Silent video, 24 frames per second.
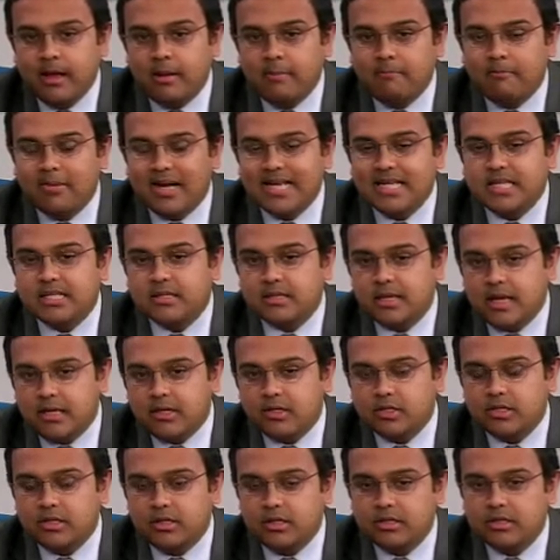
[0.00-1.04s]
My
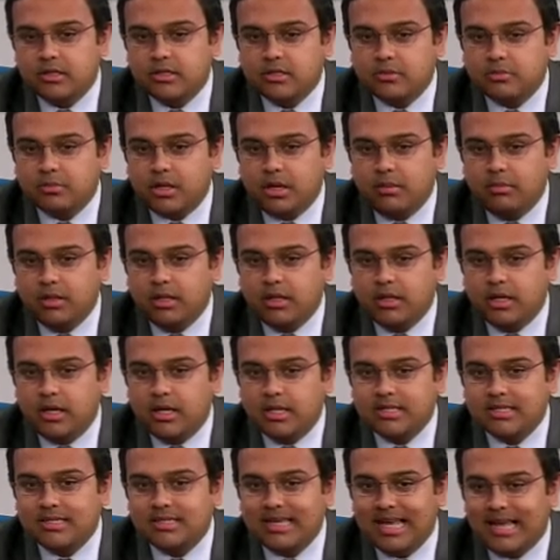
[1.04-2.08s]
sense is it's probably a
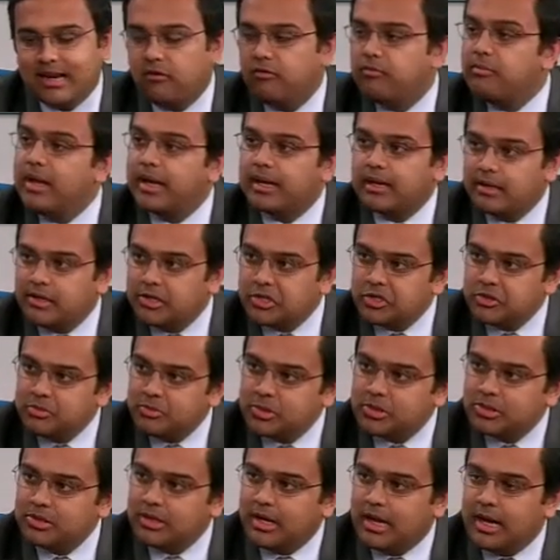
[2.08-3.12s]
set of
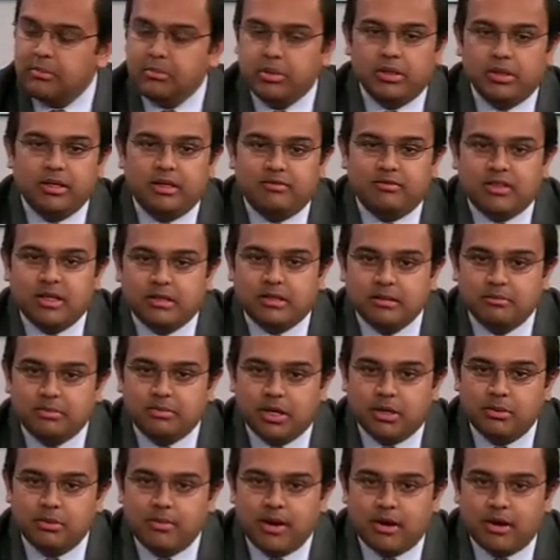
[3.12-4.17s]
mechanisms. I believe that the
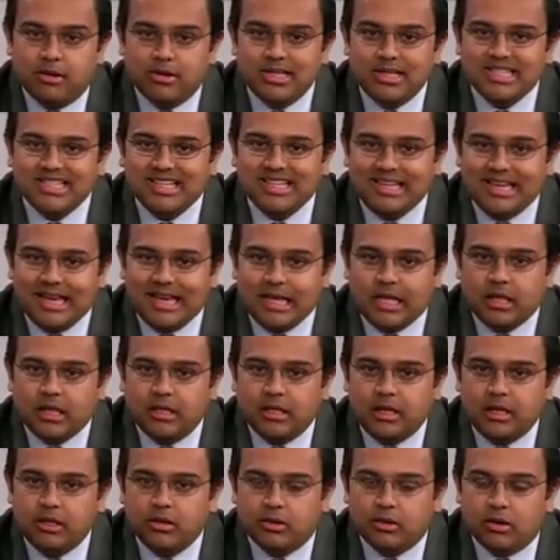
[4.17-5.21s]
bone marrow is likely
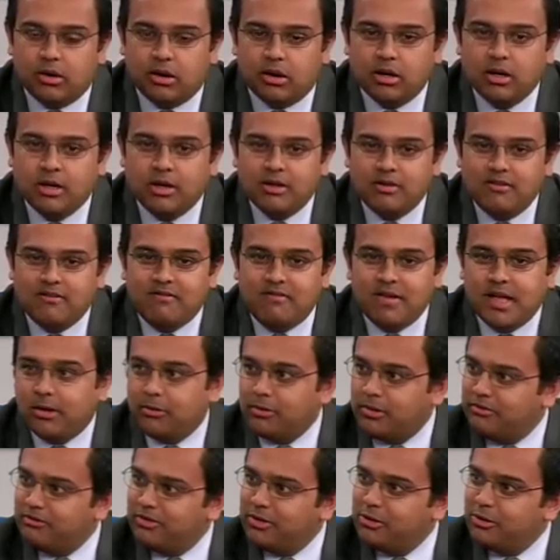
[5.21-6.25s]
your
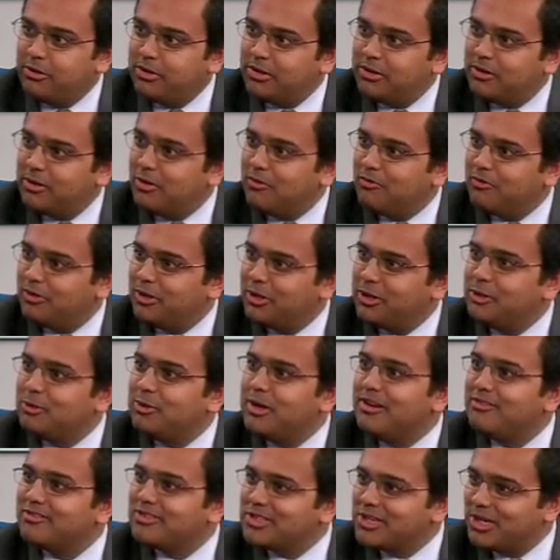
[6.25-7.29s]
fountain of youth, and hopefully you
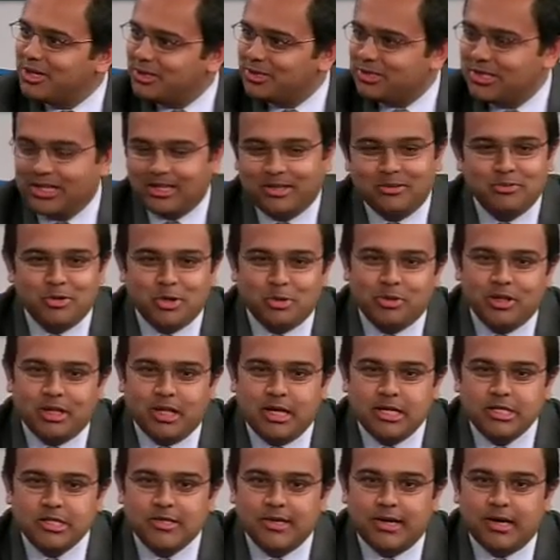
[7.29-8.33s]
have cells that can
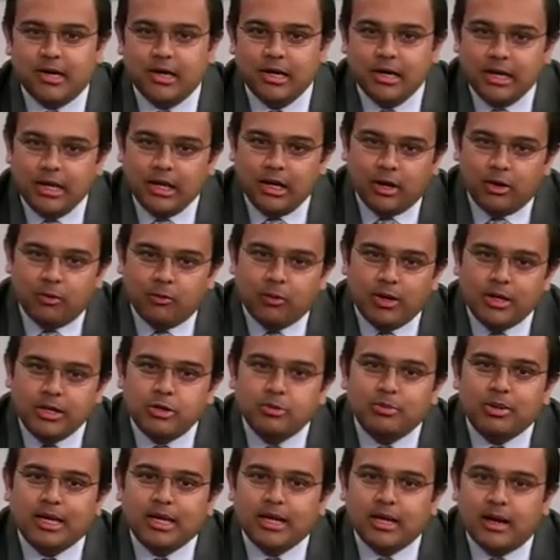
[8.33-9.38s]
mobilize there. When you
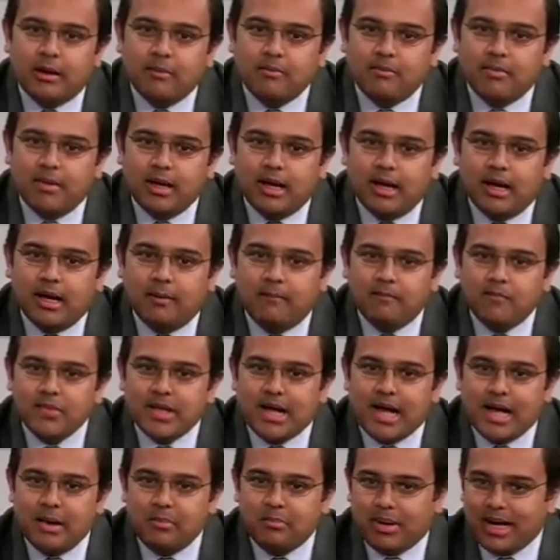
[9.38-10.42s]
become
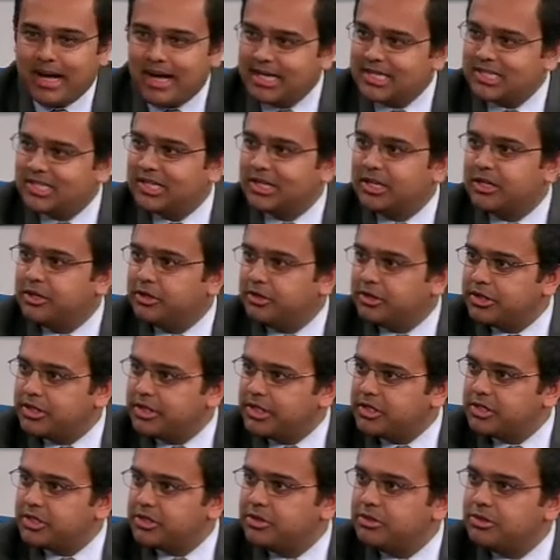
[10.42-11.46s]
hypoxic in your
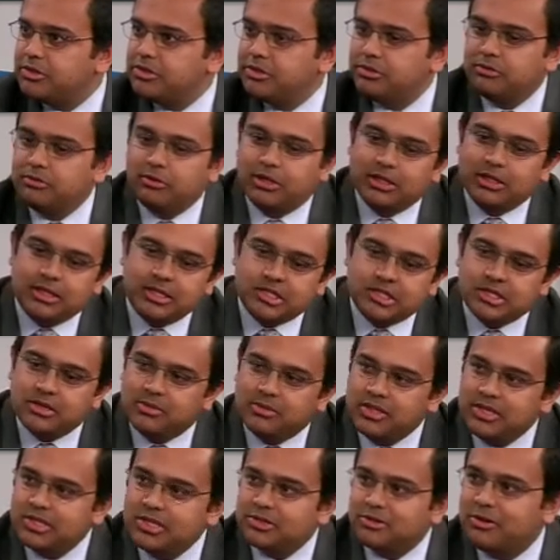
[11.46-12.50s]
tissues, you release some
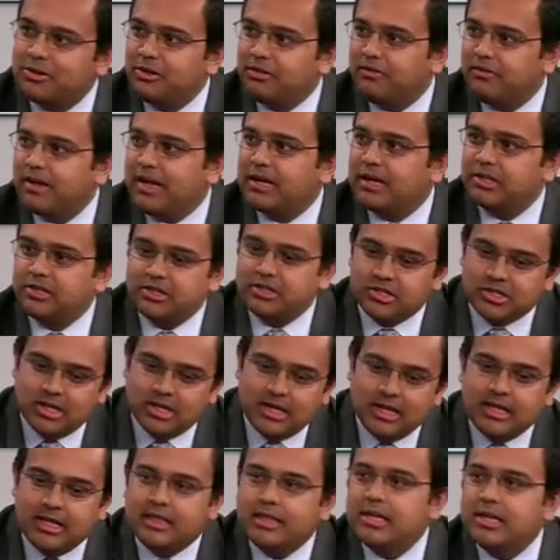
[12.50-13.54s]
of these growth factors,
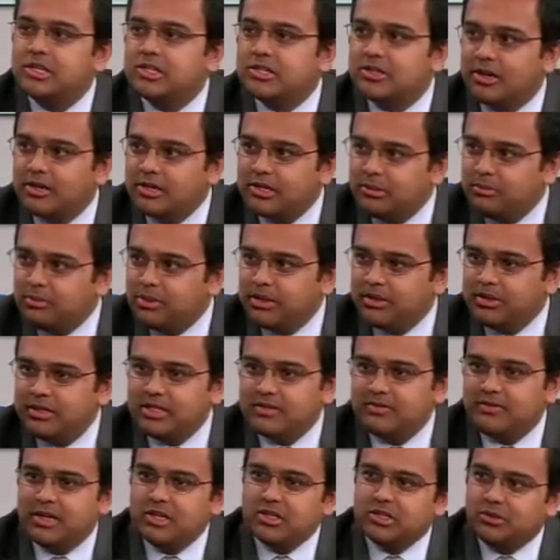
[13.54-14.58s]
they start to build these
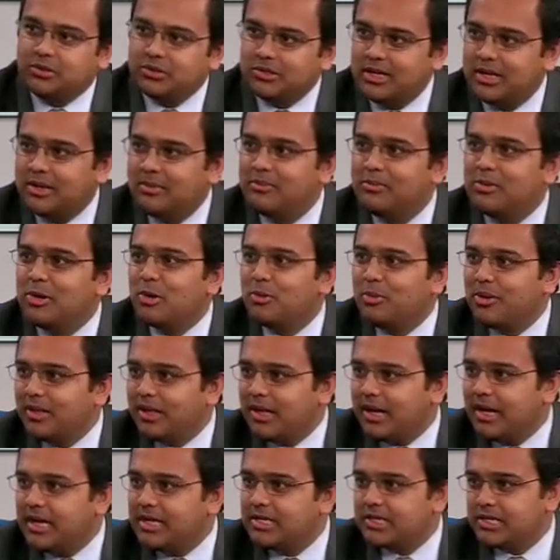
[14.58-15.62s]
vessels and
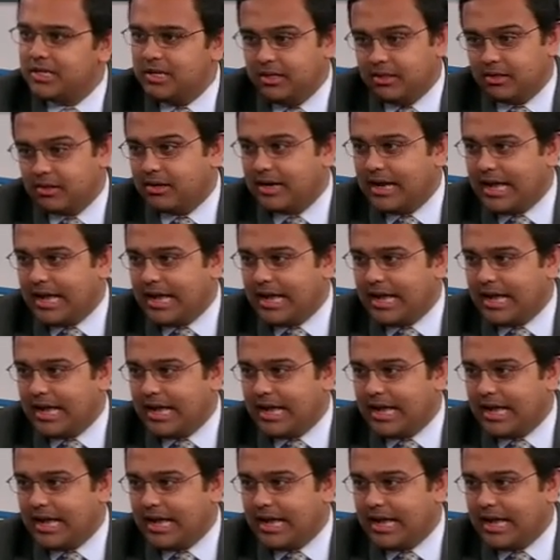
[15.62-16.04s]
mobilize either